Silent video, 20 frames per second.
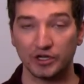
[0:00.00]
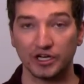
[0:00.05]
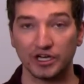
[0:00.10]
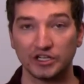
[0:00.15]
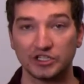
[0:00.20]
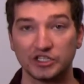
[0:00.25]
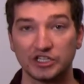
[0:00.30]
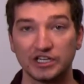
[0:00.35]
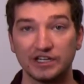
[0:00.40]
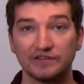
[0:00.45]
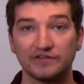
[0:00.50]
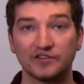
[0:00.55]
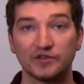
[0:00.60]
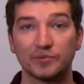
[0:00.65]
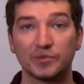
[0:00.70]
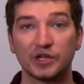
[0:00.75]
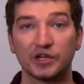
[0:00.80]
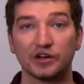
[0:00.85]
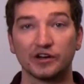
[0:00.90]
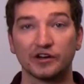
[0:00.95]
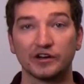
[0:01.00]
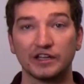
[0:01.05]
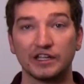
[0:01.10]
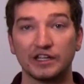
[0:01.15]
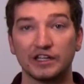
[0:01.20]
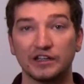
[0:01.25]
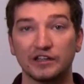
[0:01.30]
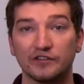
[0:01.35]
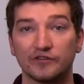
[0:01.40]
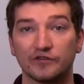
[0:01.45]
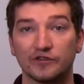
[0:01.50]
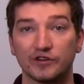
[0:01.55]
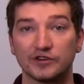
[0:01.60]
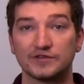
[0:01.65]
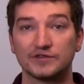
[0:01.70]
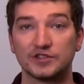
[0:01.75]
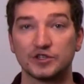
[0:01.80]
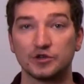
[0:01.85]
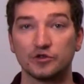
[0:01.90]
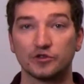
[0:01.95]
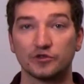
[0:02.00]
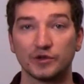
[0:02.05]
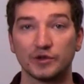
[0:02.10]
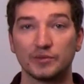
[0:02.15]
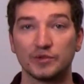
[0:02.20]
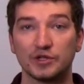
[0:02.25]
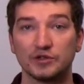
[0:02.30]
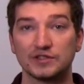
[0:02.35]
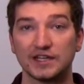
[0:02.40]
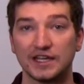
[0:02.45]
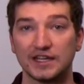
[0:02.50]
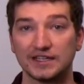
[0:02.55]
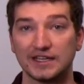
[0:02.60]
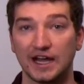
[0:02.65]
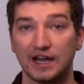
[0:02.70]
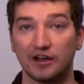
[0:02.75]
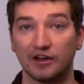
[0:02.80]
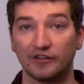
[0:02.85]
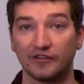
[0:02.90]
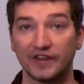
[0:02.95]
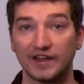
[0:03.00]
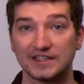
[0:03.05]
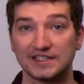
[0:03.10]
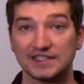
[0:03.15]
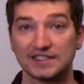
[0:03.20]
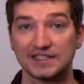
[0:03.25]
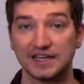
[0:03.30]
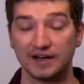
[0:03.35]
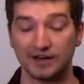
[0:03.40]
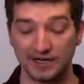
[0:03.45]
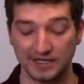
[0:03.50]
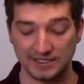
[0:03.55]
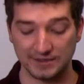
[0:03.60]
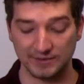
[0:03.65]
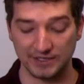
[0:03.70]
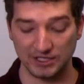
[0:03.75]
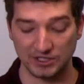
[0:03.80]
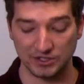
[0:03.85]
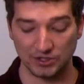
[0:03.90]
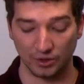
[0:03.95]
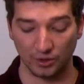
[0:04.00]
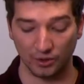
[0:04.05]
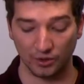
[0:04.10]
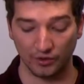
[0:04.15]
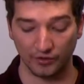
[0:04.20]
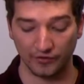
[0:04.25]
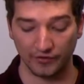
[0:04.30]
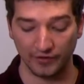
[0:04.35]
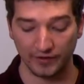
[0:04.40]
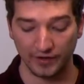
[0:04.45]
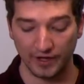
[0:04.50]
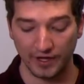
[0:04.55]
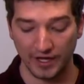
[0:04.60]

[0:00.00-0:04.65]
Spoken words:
achieve the purity for 2,3-butanediol necessary to be sold,